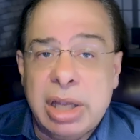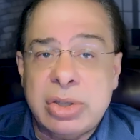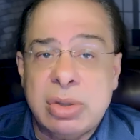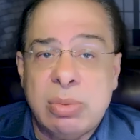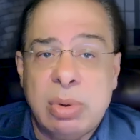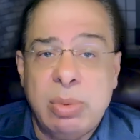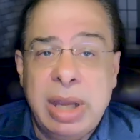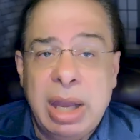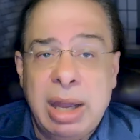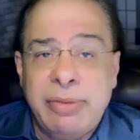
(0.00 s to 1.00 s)
And so, what
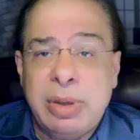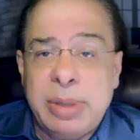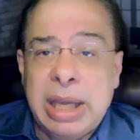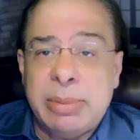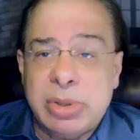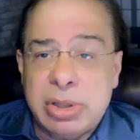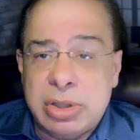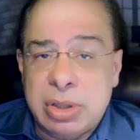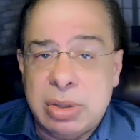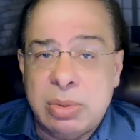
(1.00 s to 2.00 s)
we have to be able to
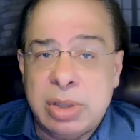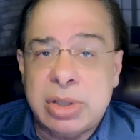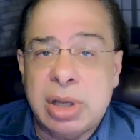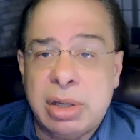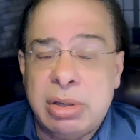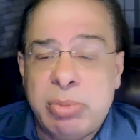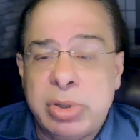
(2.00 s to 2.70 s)
do is to,